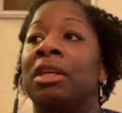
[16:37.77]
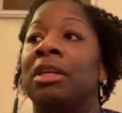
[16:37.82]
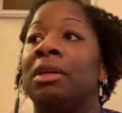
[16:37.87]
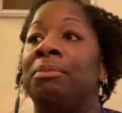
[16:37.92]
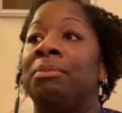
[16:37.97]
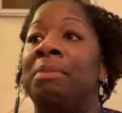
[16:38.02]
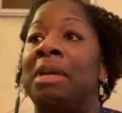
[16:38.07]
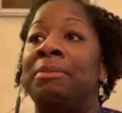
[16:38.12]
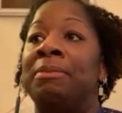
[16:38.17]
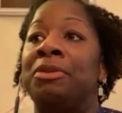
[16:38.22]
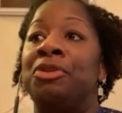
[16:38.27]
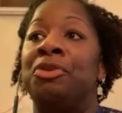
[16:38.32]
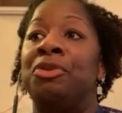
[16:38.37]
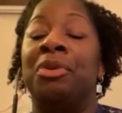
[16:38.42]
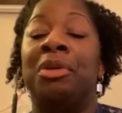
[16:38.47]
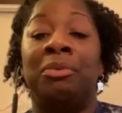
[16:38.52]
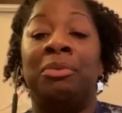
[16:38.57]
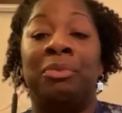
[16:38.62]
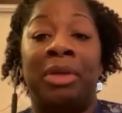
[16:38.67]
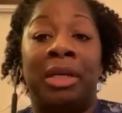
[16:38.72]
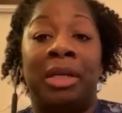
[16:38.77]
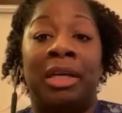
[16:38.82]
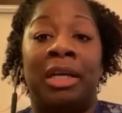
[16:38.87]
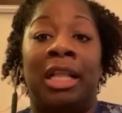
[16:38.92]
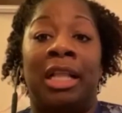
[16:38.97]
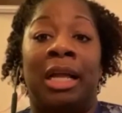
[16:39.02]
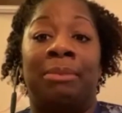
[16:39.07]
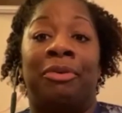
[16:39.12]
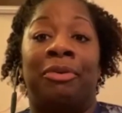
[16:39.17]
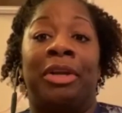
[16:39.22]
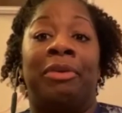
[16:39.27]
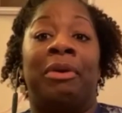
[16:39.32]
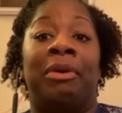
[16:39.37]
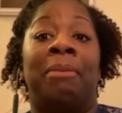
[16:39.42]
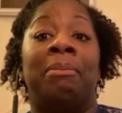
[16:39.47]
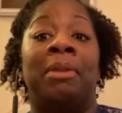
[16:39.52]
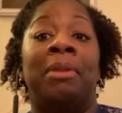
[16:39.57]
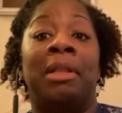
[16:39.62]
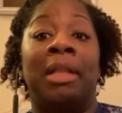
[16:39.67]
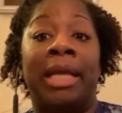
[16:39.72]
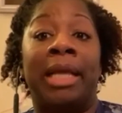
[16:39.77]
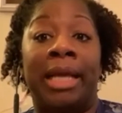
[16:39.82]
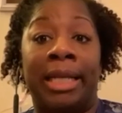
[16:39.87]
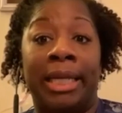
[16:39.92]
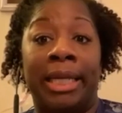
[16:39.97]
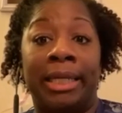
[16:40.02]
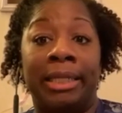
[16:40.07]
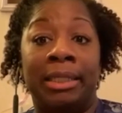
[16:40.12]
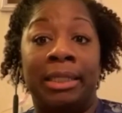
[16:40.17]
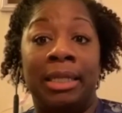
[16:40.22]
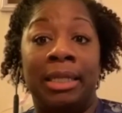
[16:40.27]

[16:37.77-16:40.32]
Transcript: Maybe we can collaborate around planning.